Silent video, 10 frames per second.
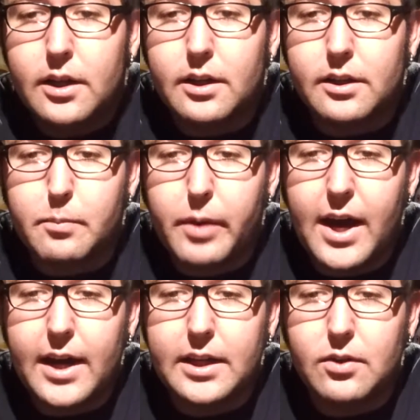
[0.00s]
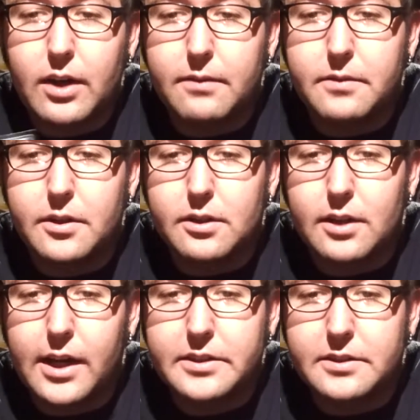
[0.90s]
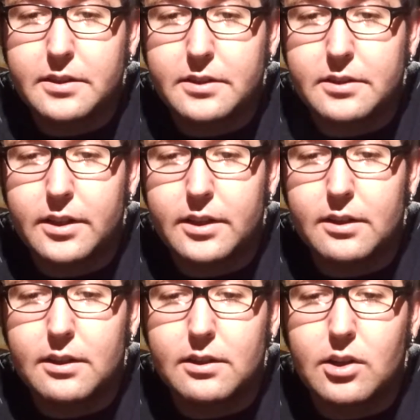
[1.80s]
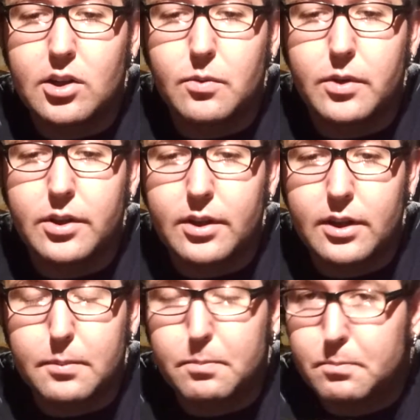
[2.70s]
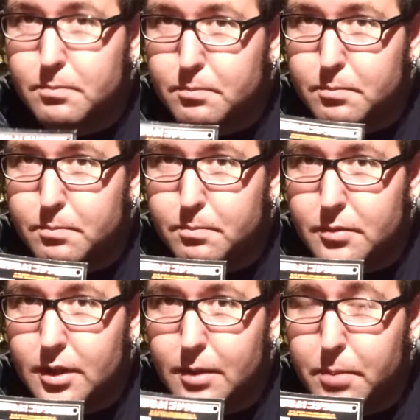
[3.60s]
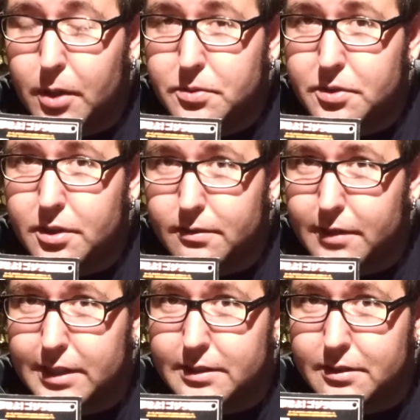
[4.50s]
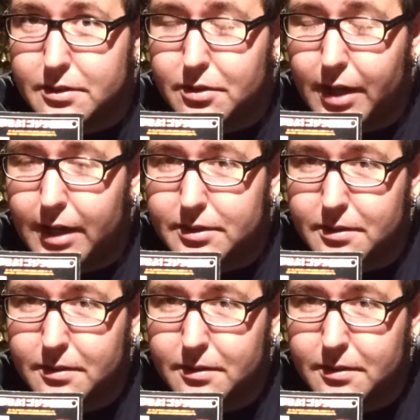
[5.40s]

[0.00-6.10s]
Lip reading: And on the back, you have your licensing sticker along with the poster of Godzilla 2000.